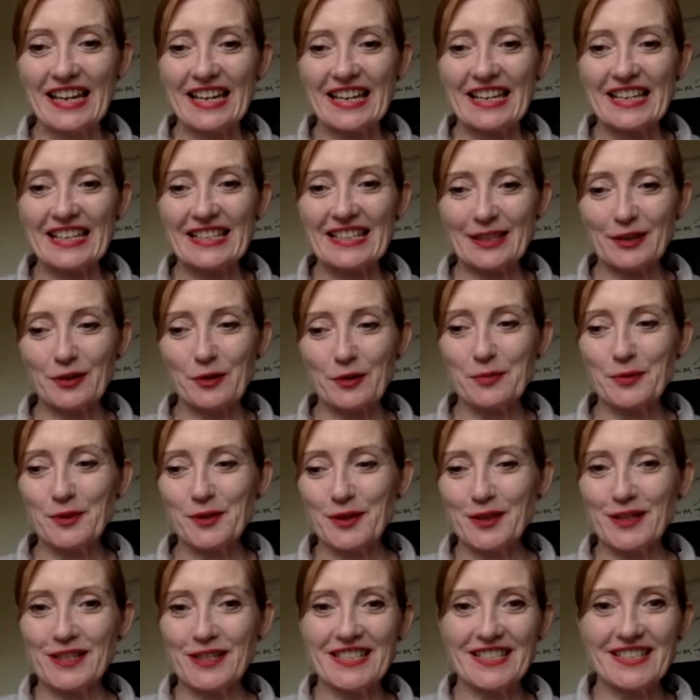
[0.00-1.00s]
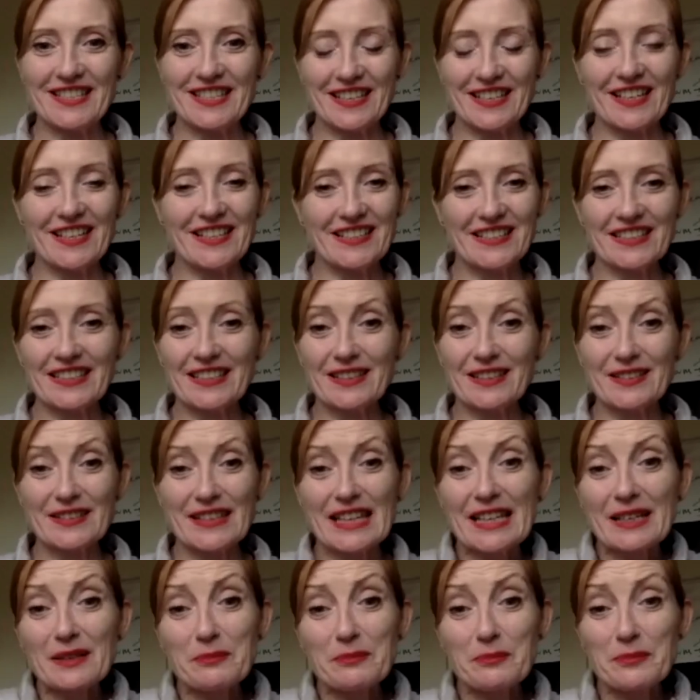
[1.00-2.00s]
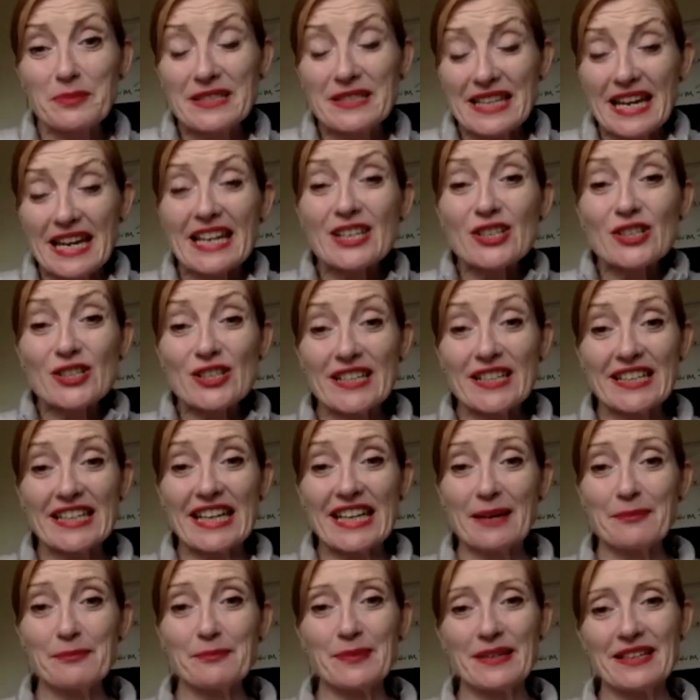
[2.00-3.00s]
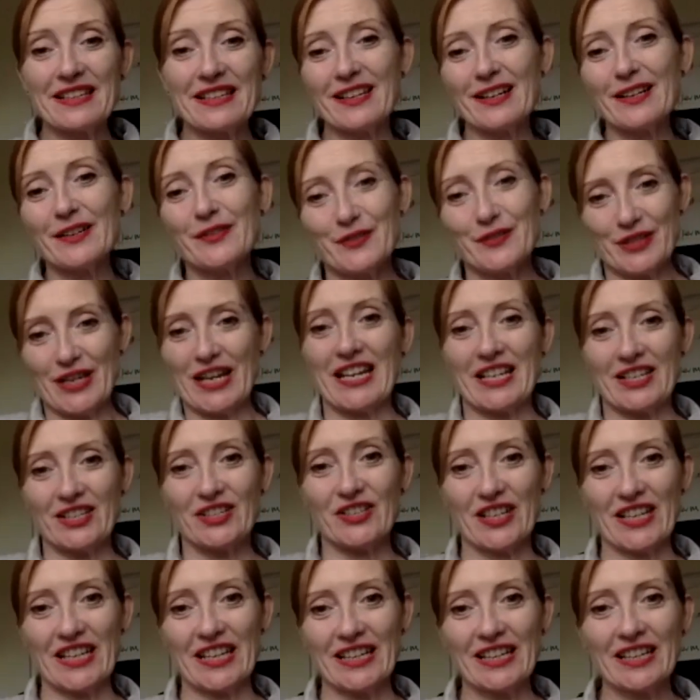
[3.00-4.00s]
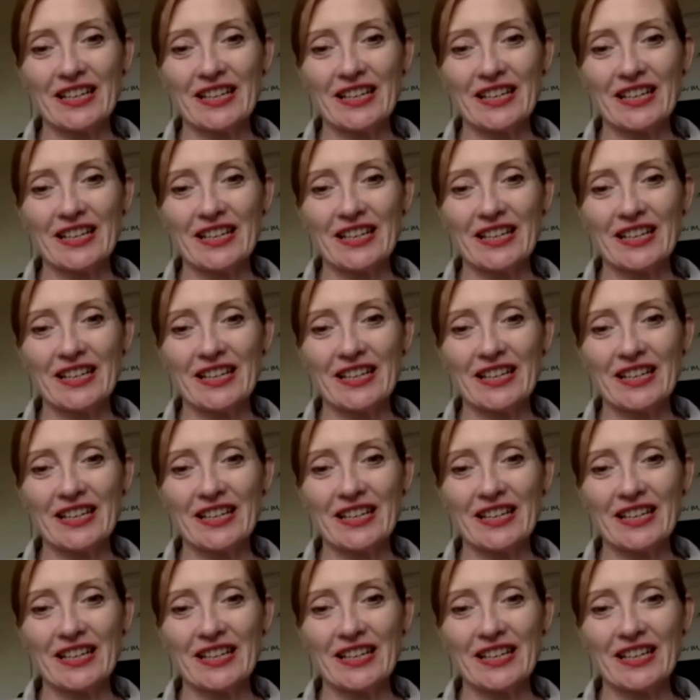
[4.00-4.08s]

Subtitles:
it's an opportunity to learn skills that potentially can be life-changing.